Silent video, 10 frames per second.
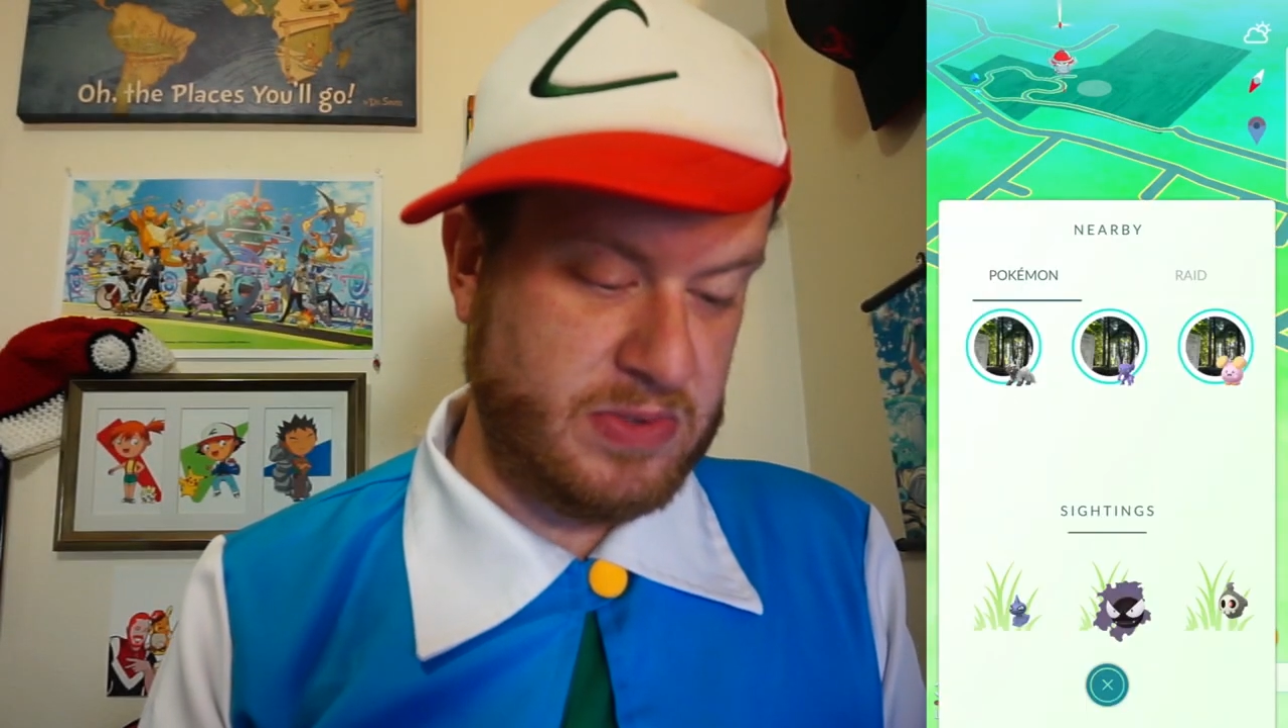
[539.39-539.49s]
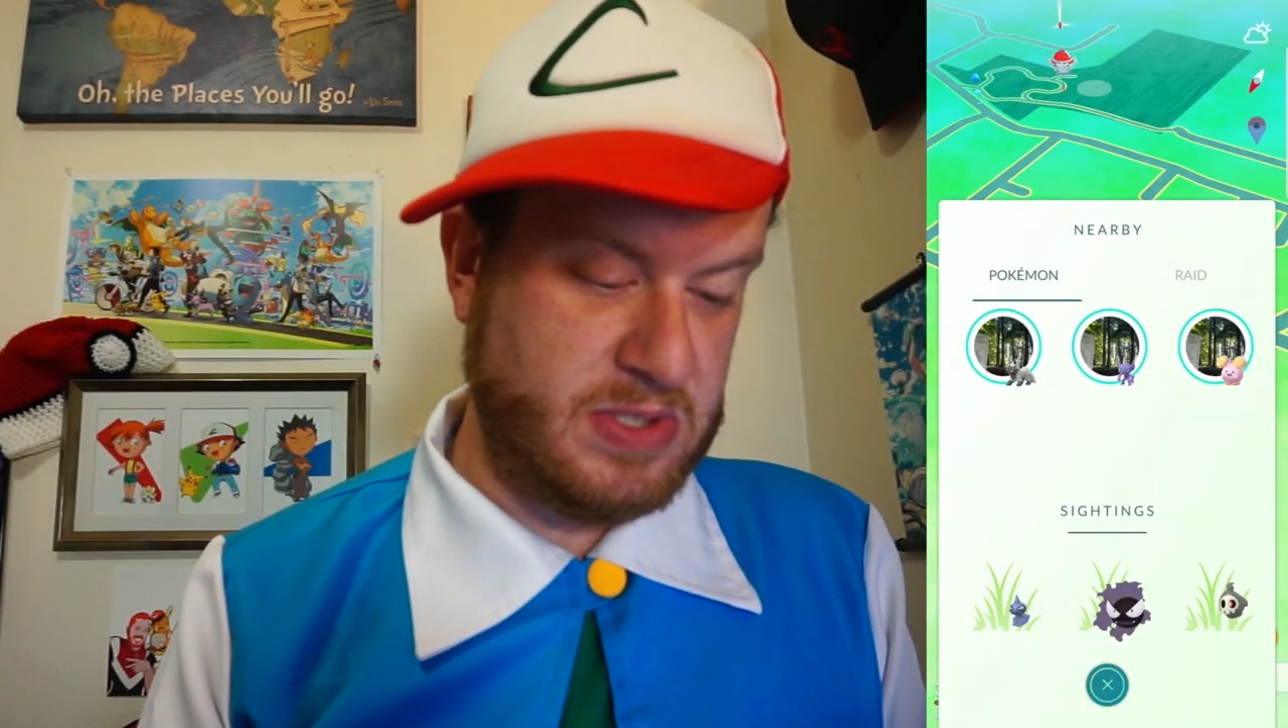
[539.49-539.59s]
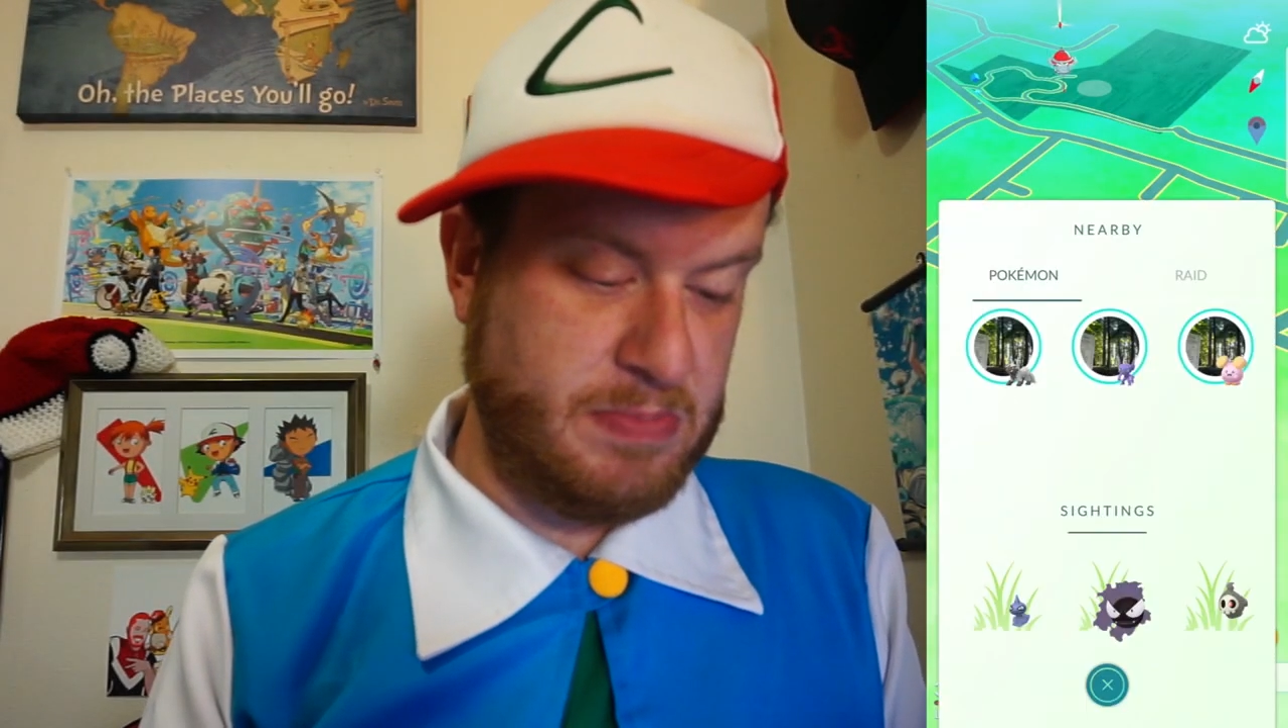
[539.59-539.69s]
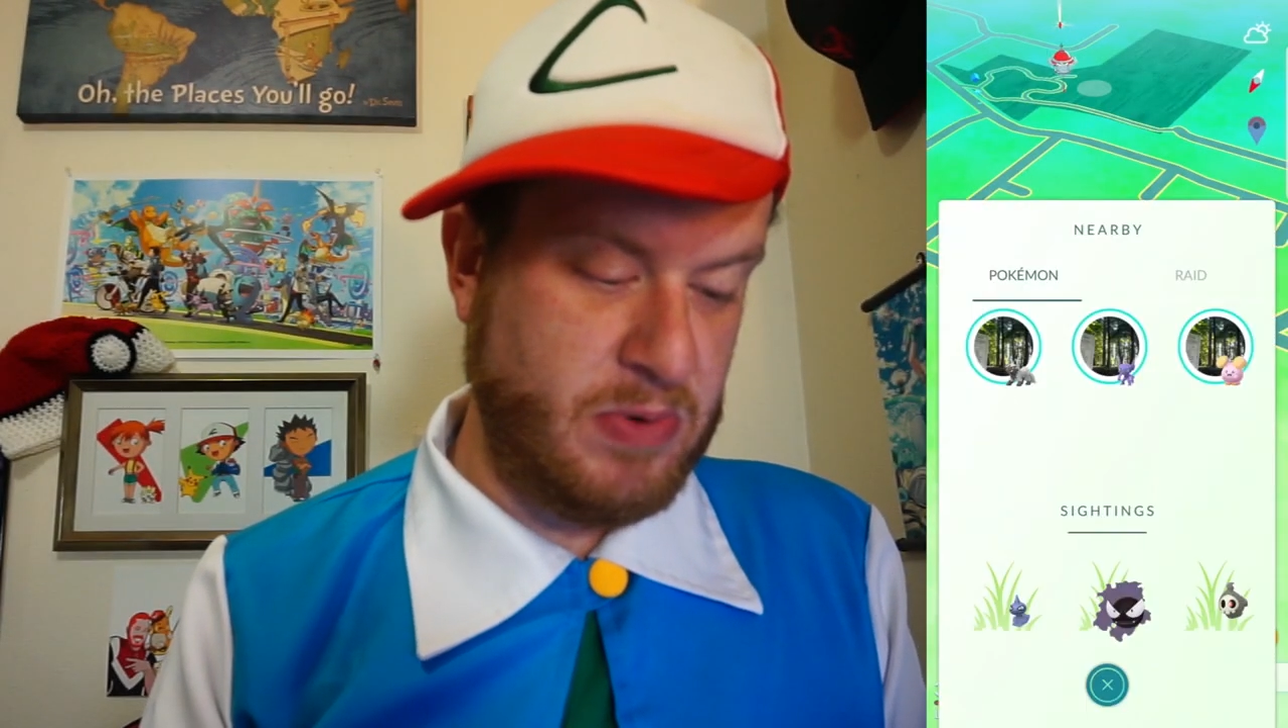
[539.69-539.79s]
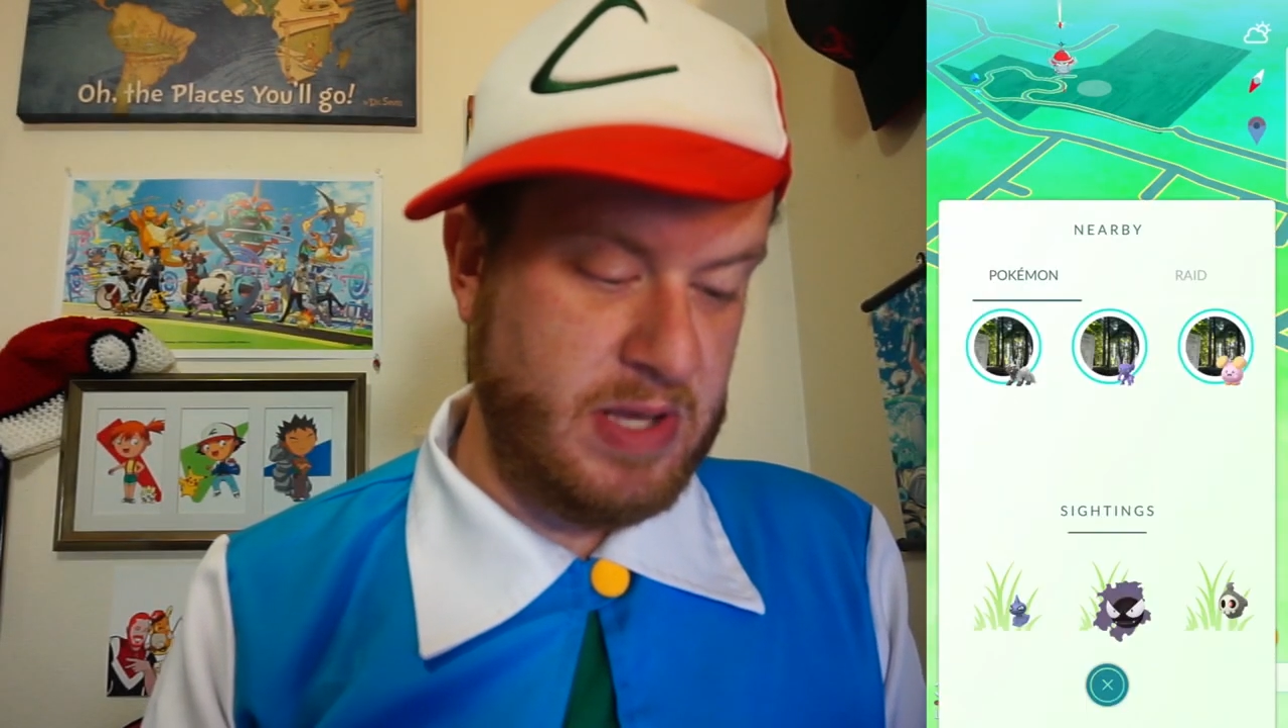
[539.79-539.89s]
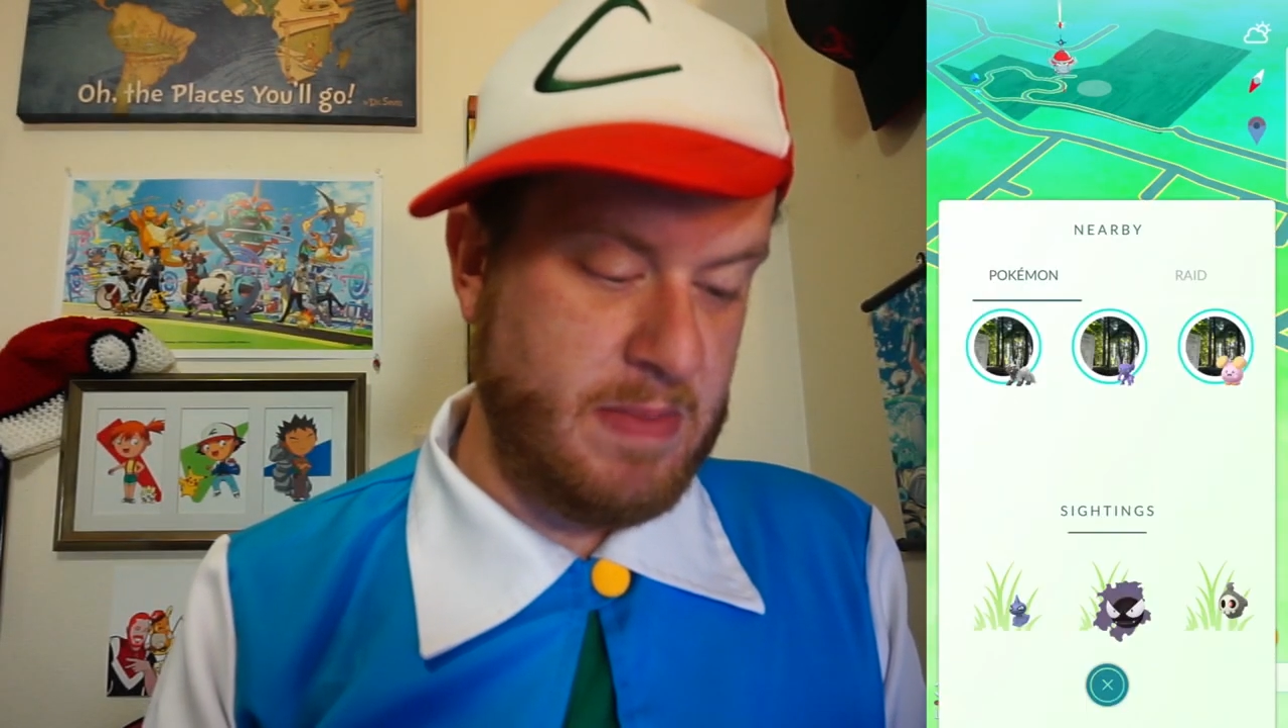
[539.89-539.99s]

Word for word: spooky